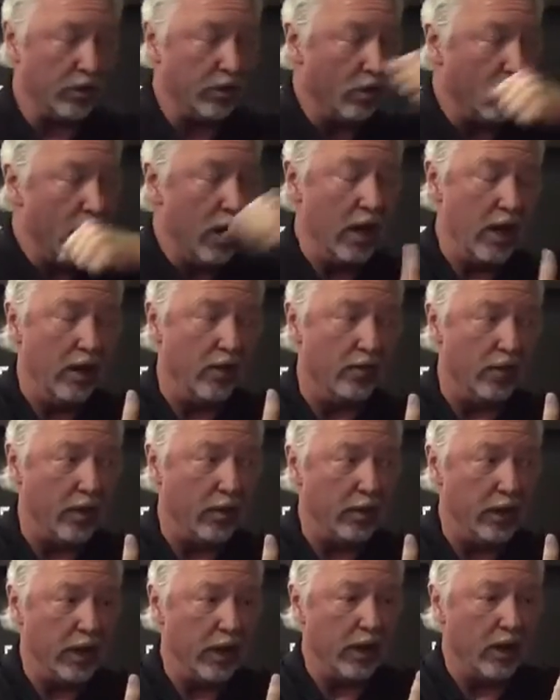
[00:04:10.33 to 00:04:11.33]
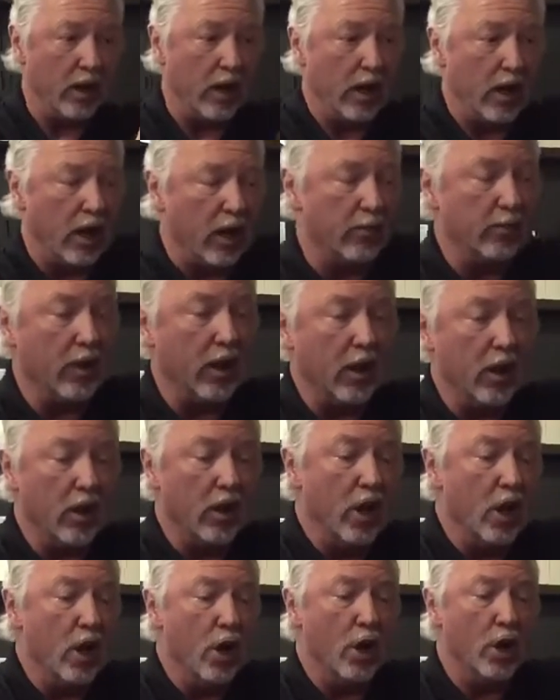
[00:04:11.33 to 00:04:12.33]
If I'm here, I'm going to
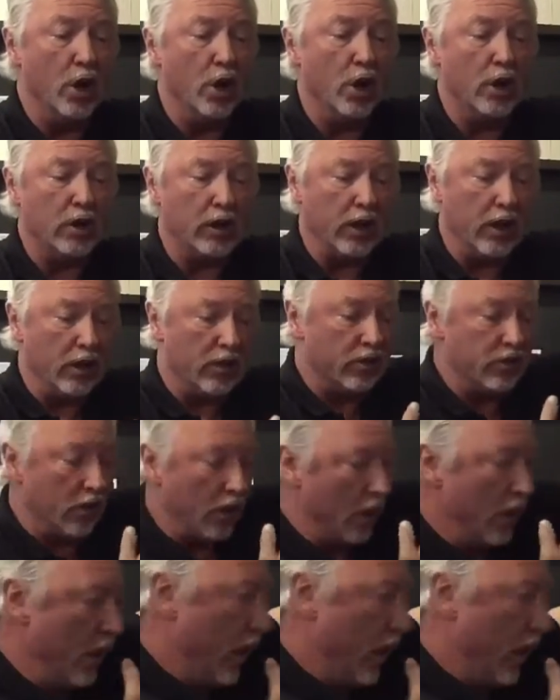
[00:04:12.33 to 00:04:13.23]
hook this